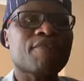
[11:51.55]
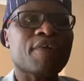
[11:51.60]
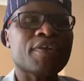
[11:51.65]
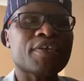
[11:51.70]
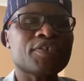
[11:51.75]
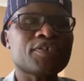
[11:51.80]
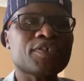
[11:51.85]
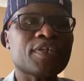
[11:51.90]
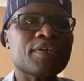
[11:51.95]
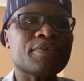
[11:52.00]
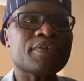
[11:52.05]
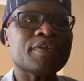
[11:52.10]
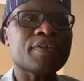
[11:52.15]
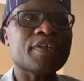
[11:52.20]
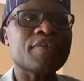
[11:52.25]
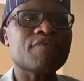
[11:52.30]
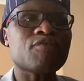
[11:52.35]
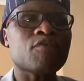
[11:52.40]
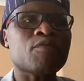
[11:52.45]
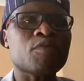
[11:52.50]
financial
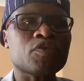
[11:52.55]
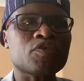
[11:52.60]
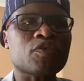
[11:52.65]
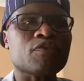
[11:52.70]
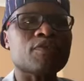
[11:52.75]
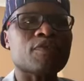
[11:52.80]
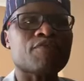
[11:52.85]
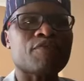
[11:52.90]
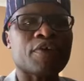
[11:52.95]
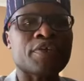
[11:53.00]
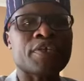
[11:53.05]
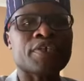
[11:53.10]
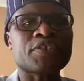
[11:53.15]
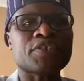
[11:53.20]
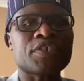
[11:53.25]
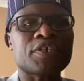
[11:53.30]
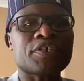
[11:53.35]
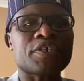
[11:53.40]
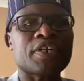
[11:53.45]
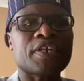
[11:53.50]
relief or most of the
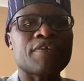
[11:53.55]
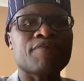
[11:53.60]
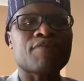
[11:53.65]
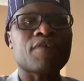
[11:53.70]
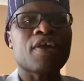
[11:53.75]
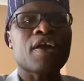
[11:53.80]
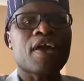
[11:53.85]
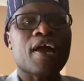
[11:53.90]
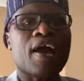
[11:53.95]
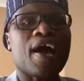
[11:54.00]
financial relief